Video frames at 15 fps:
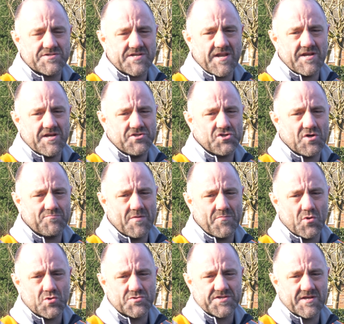present a job
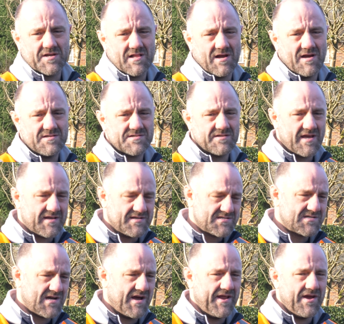report to the client so they can
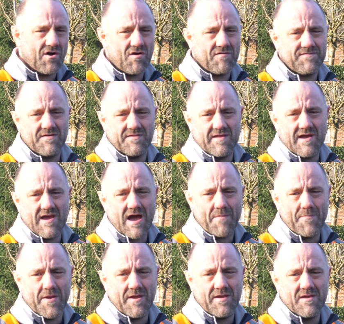sign it off and they're
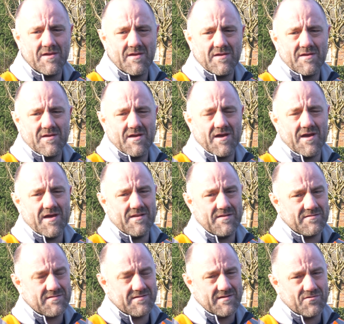happy,
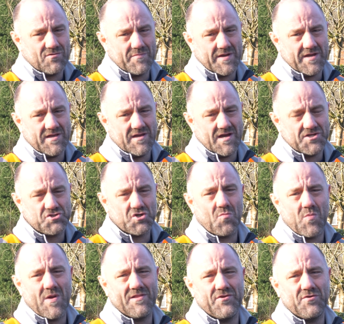and it'll be a
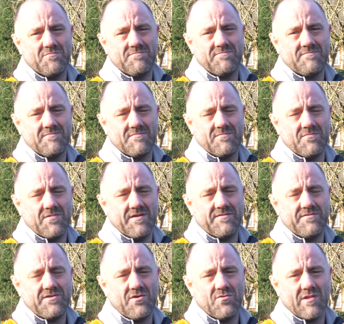job well done
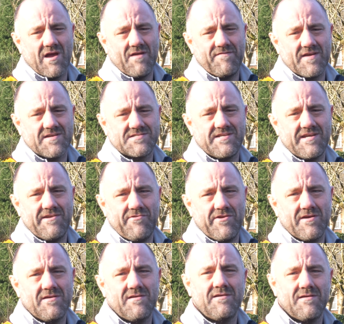with NuLife
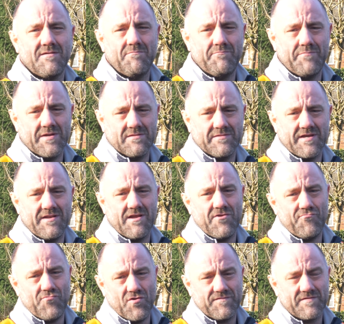exterior building
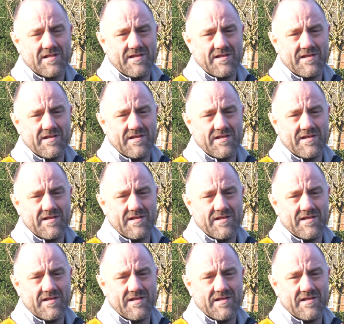and roof